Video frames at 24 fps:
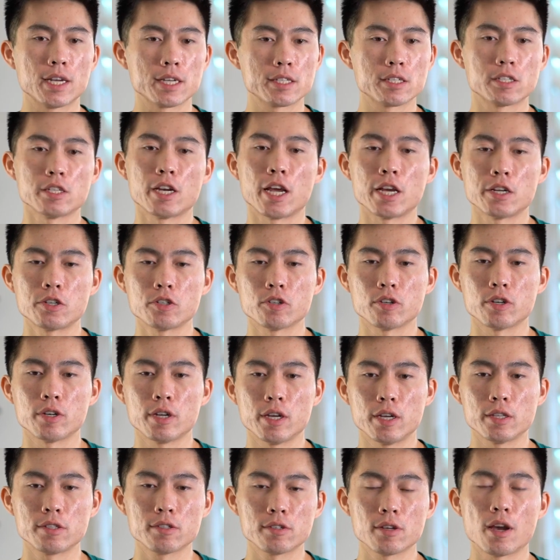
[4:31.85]
destination,
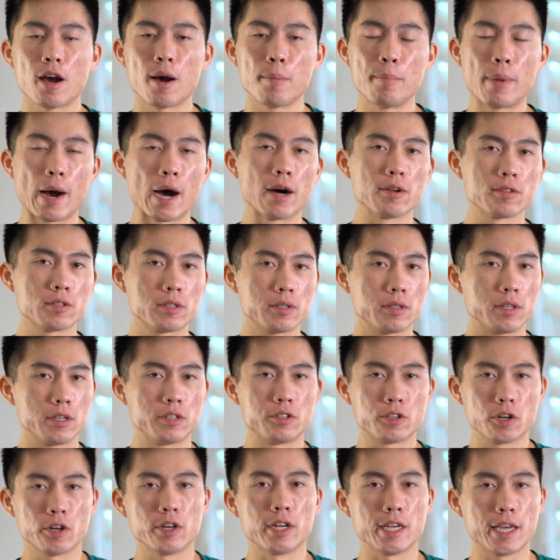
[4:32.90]
it's about the
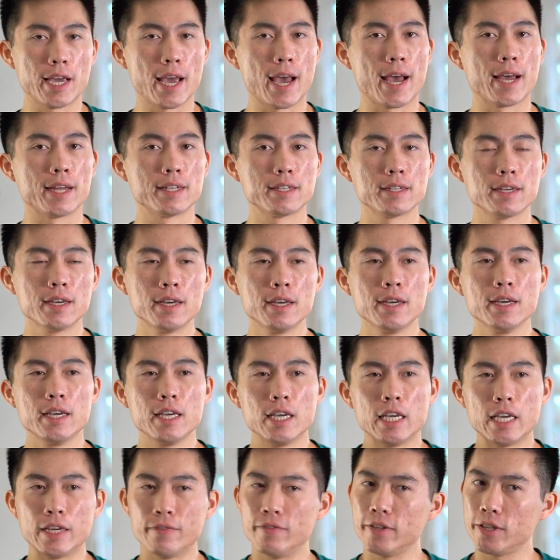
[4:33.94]
journey. And
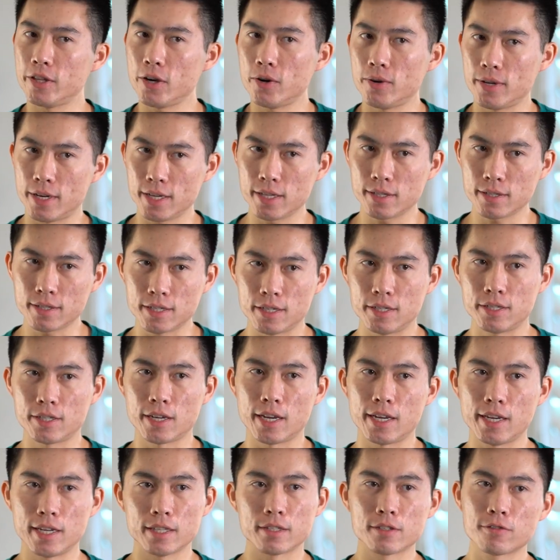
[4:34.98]
even though it is
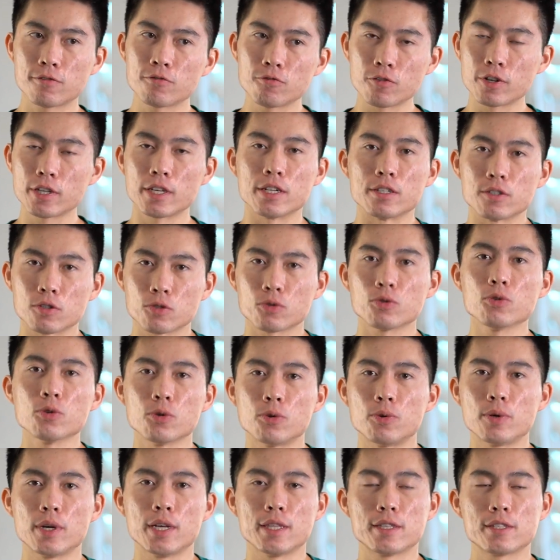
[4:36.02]
cliche, it's freaking
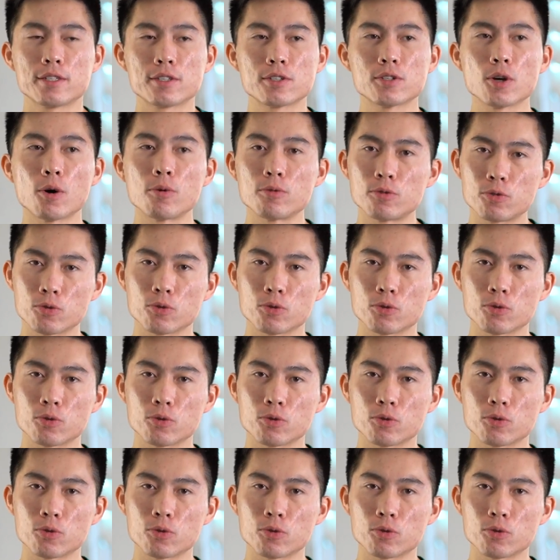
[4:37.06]
true. It's so